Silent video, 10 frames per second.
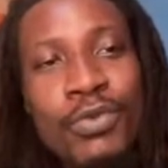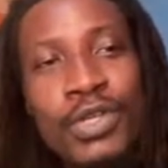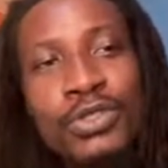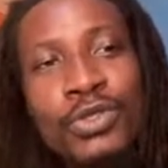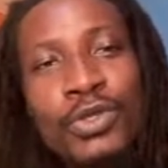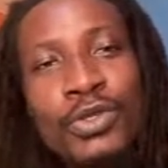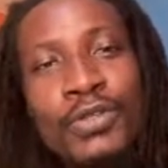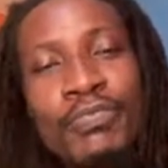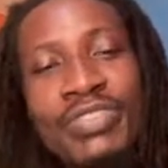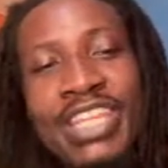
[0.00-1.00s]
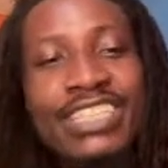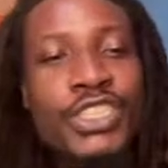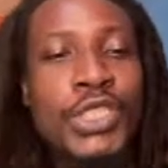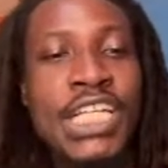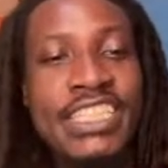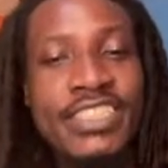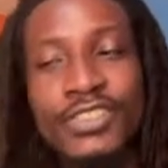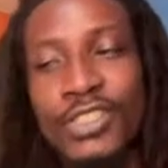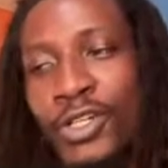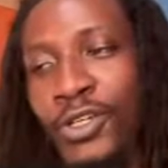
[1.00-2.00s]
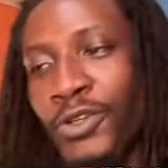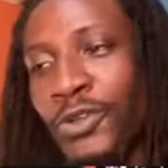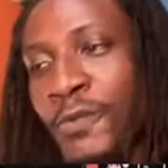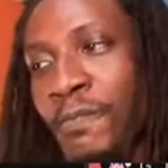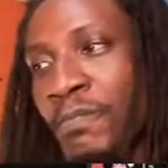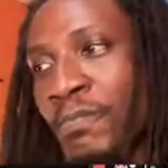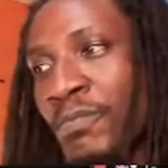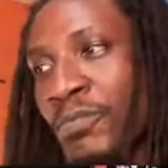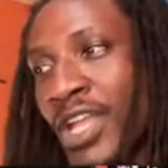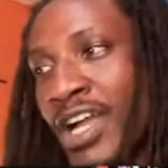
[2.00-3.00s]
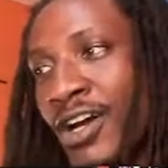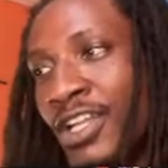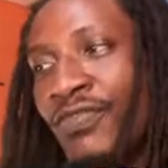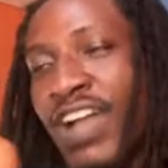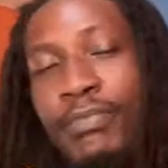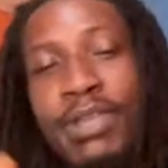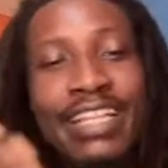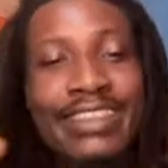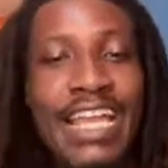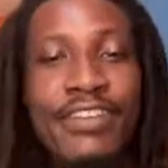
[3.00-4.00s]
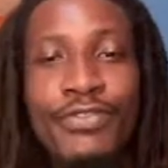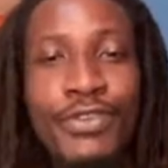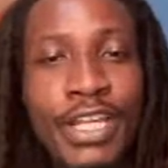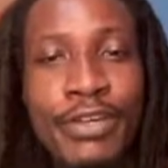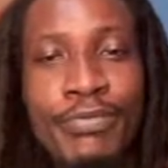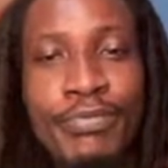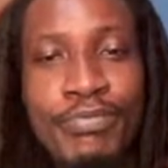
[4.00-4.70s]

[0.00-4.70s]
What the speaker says: We do day trading. So on the 5 minute time frame,